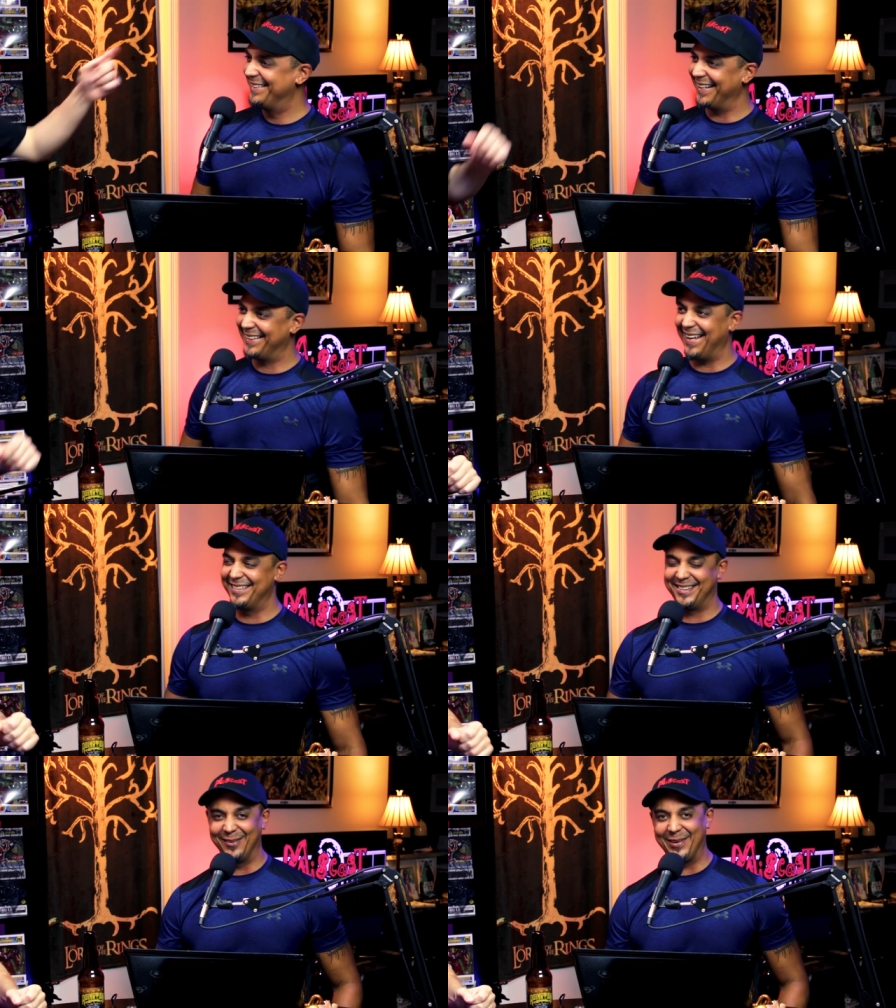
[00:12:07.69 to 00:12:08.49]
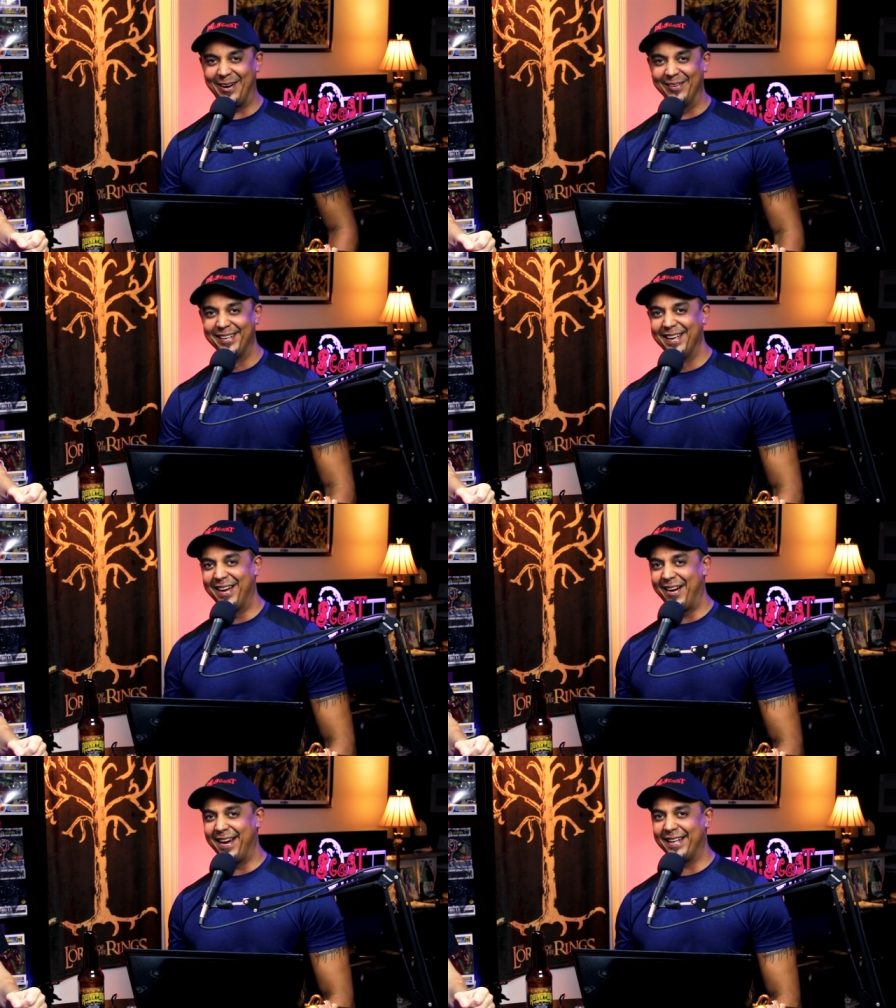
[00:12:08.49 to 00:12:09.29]
check that stuff out.
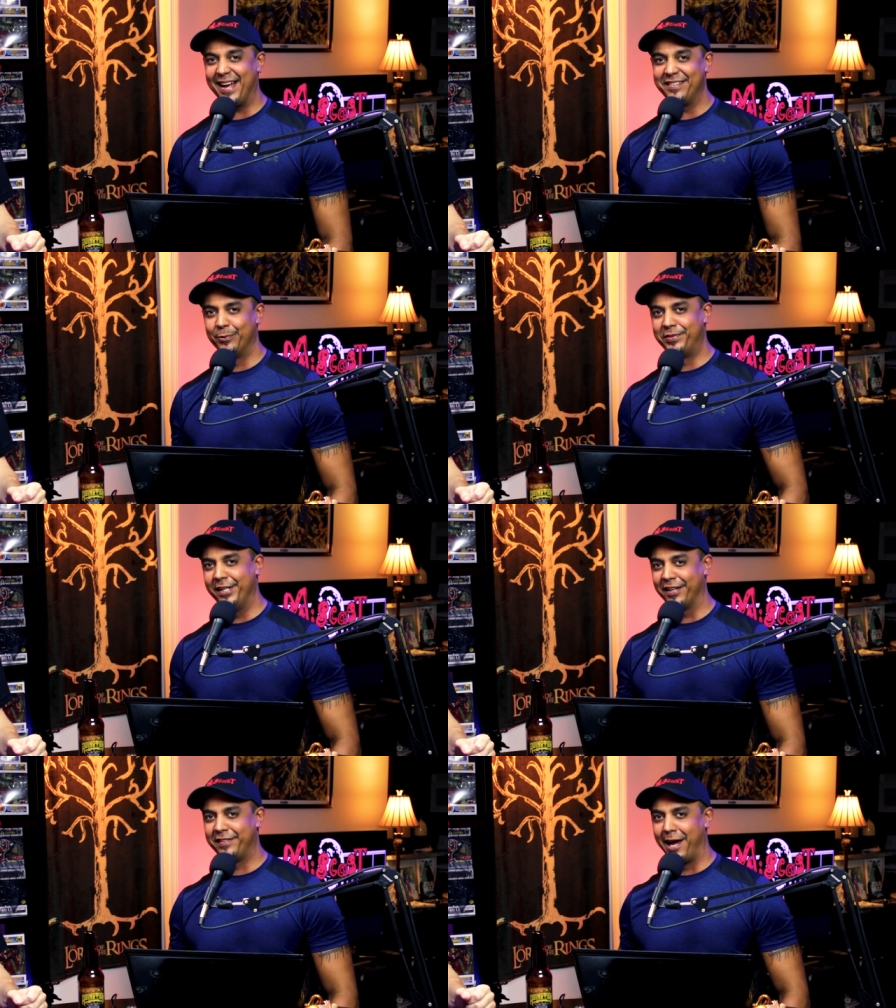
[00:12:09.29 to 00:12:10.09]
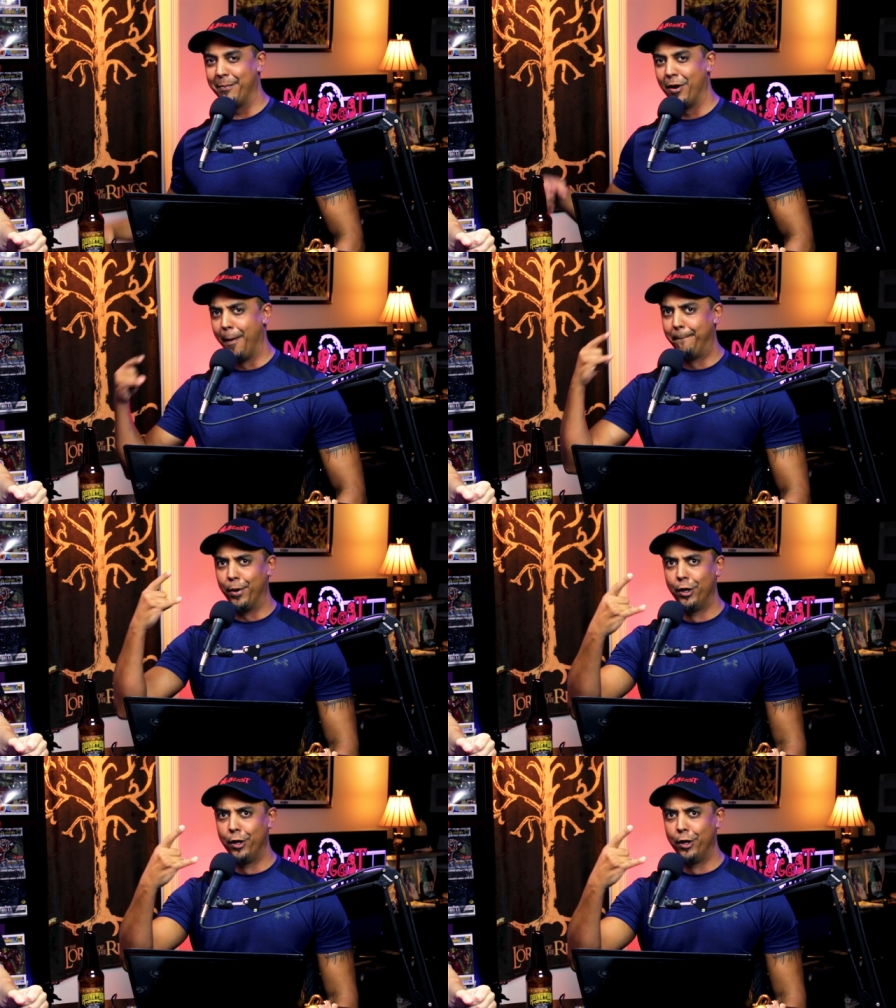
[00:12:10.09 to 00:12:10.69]
All right, guys. We'll see you next time. All right.